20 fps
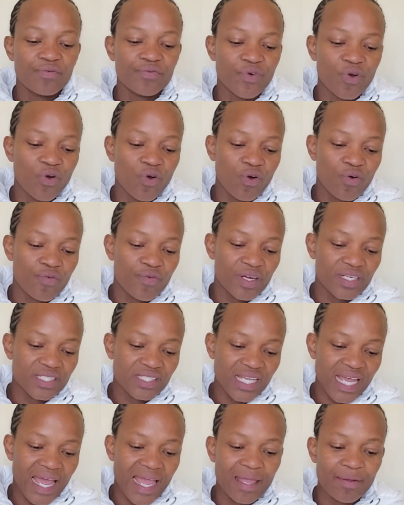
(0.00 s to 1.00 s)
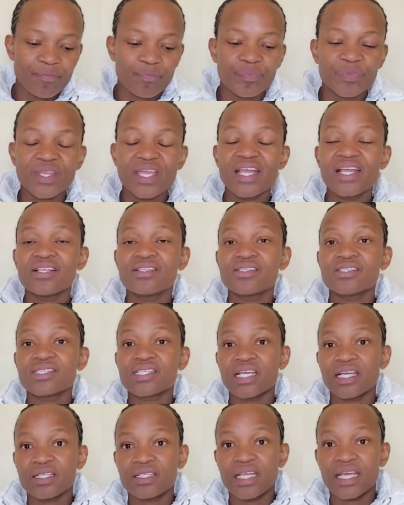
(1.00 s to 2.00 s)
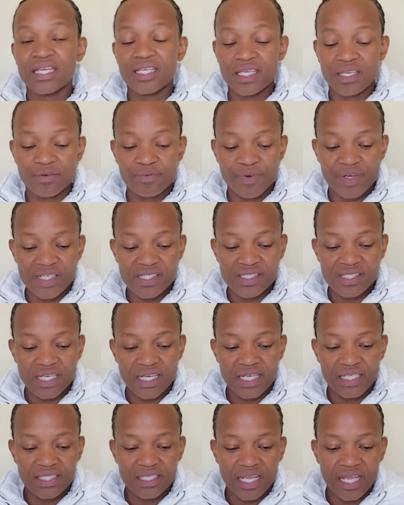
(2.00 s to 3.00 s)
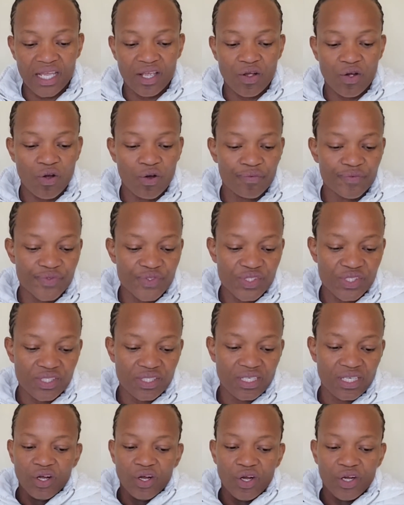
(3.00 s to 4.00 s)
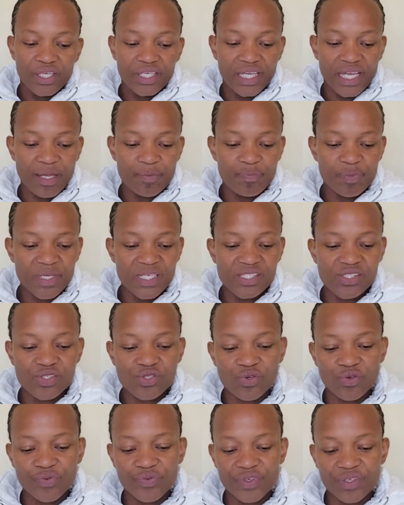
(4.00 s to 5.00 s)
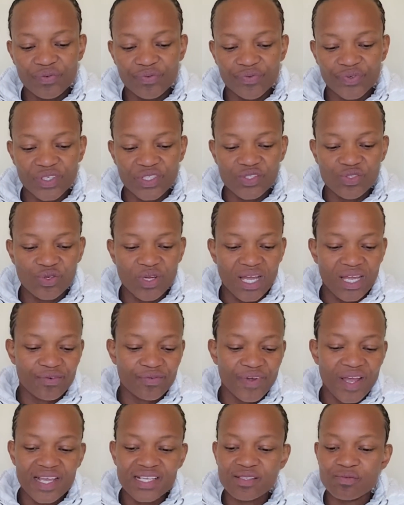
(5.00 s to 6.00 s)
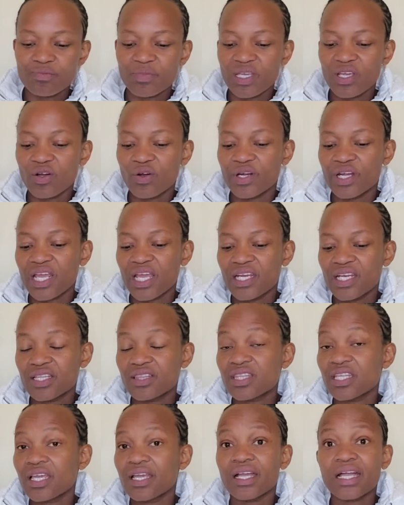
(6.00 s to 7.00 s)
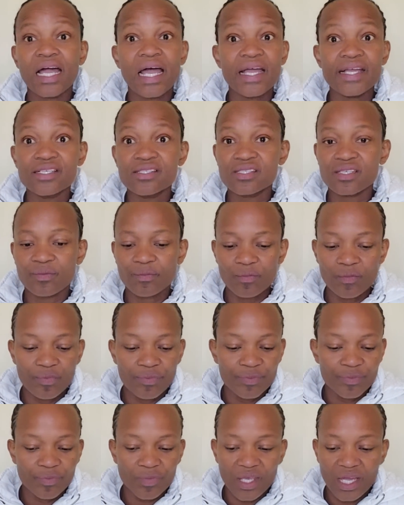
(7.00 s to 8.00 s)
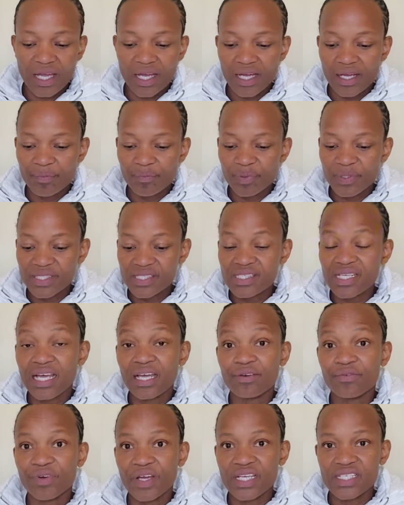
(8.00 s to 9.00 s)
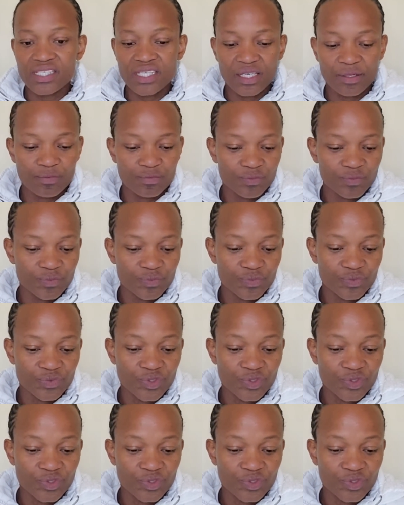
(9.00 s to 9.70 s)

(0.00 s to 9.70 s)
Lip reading: for overtime. Instead, they give us a day offs. Okay, please do feel free to advise me on anything. Guys, please advise him,